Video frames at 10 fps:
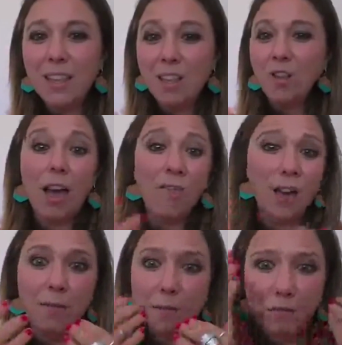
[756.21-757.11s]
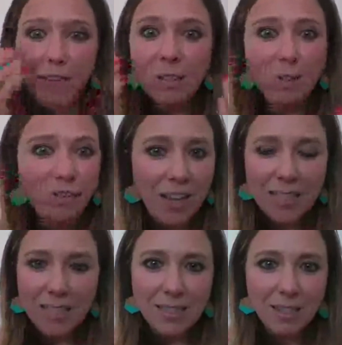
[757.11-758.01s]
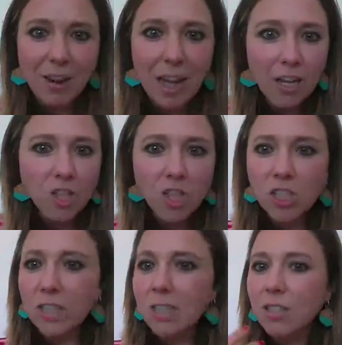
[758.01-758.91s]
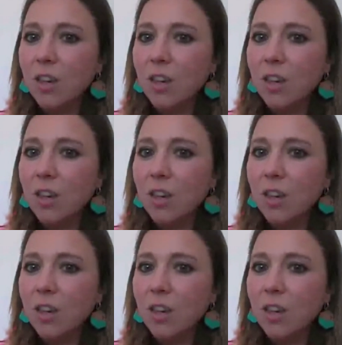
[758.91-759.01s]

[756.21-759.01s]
you have a face-to-face interaction,